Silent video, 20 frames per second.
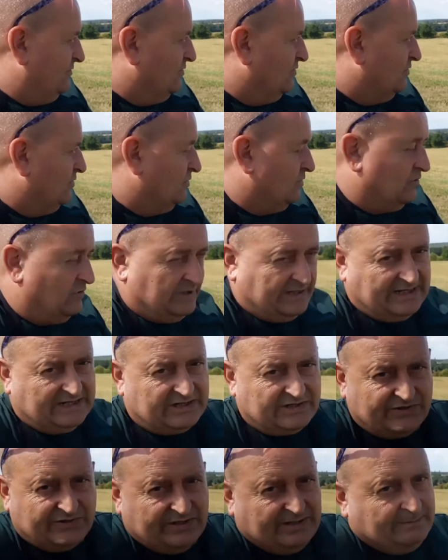or
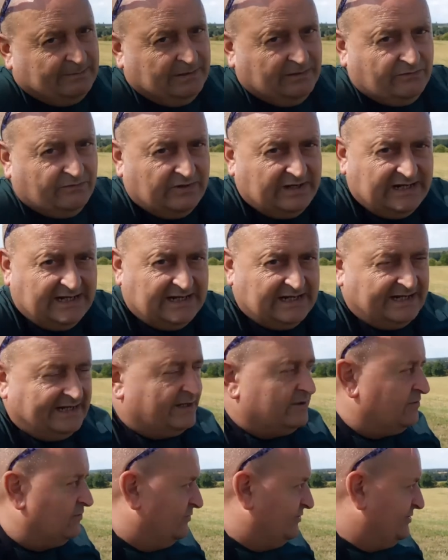extremely rarely
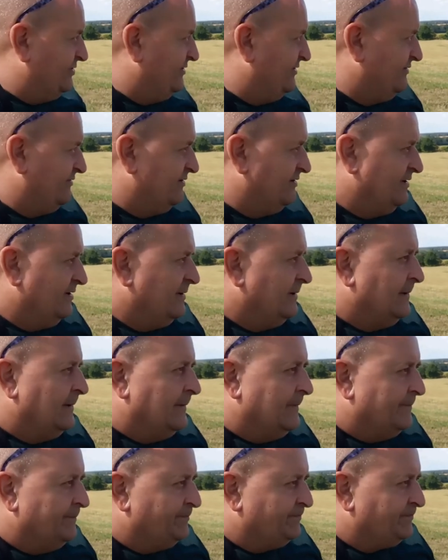cut
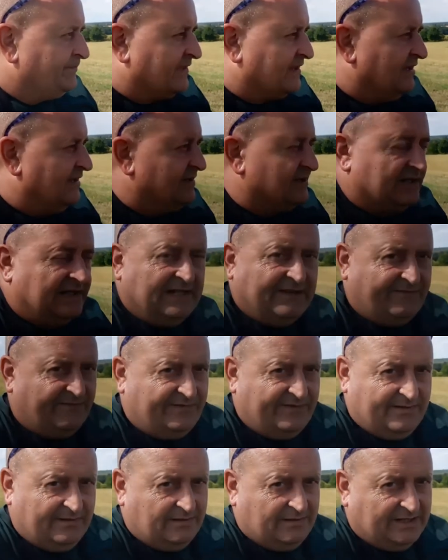and is
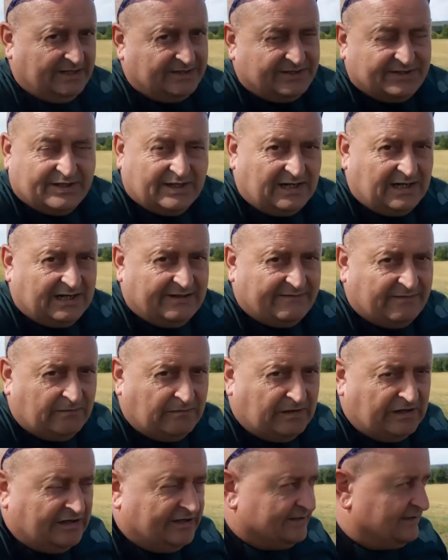left entirely for
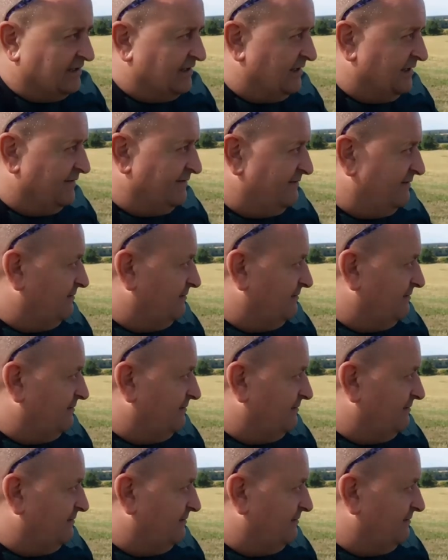wildlife.